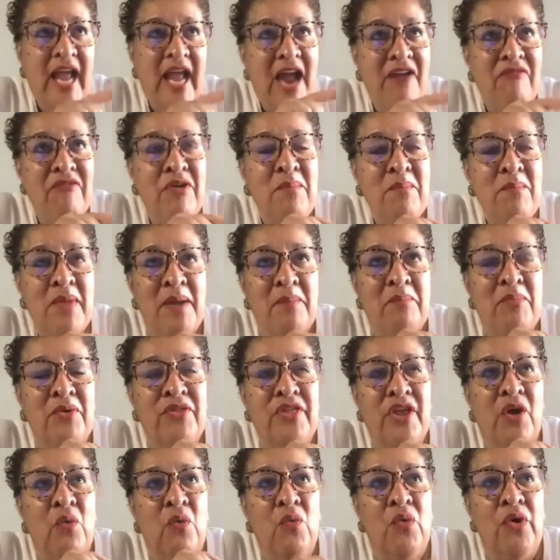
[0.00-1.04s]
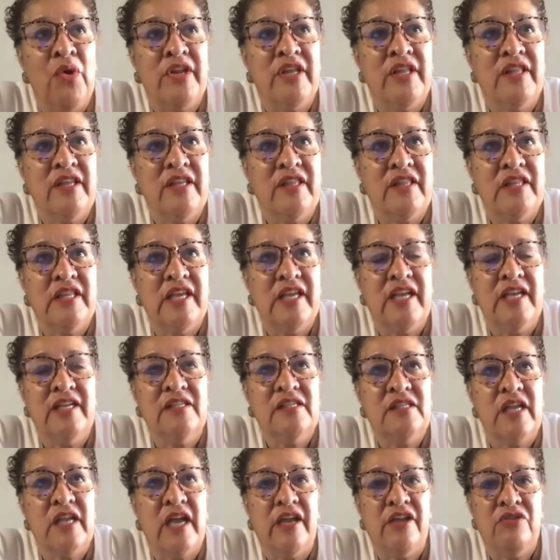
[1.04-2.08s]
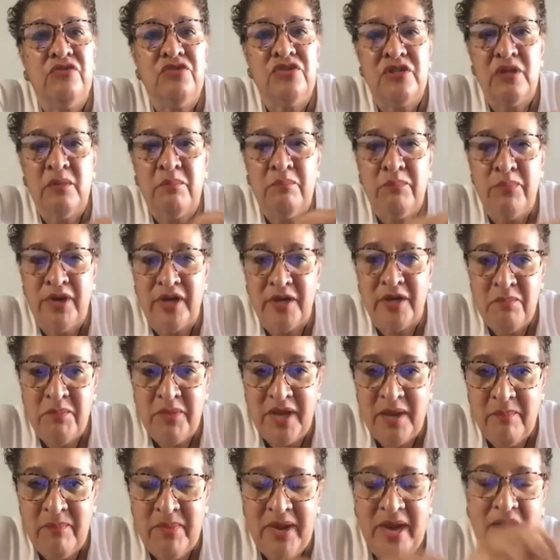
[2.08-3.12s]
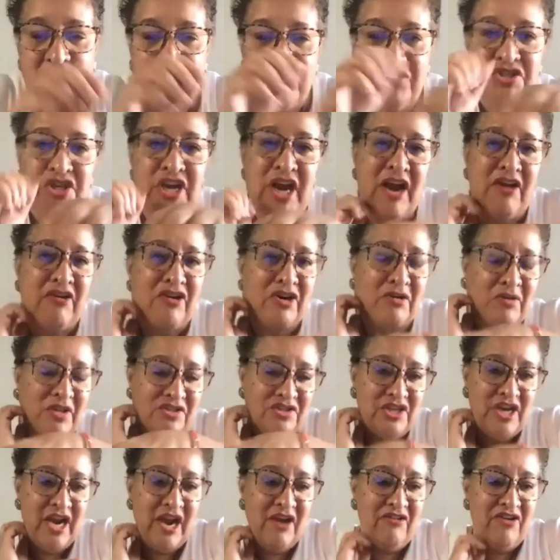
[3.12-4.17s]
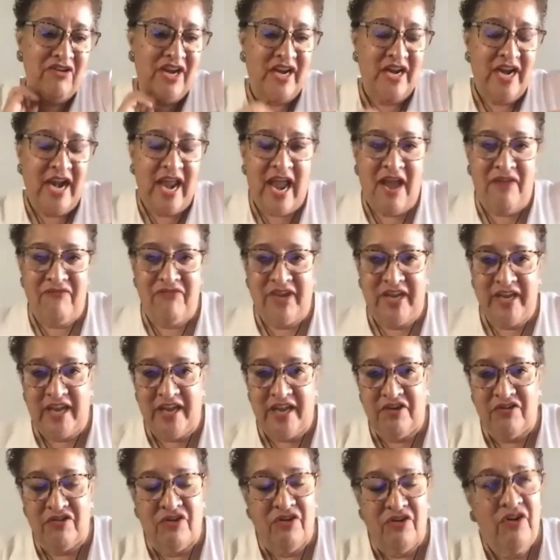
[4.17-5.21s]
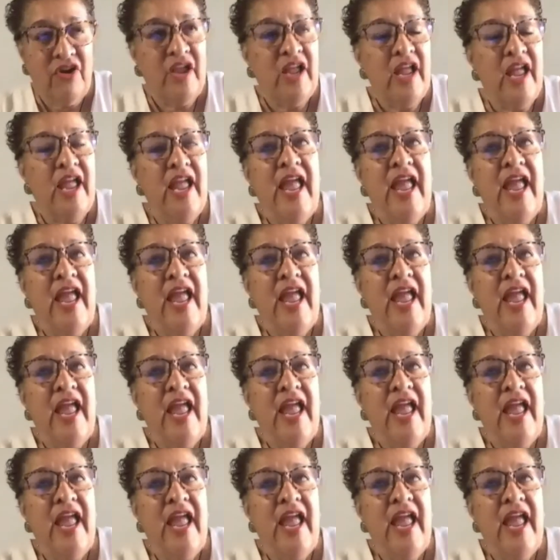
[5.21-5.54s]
I remember that one of the things that used to bug me about Charity Navigator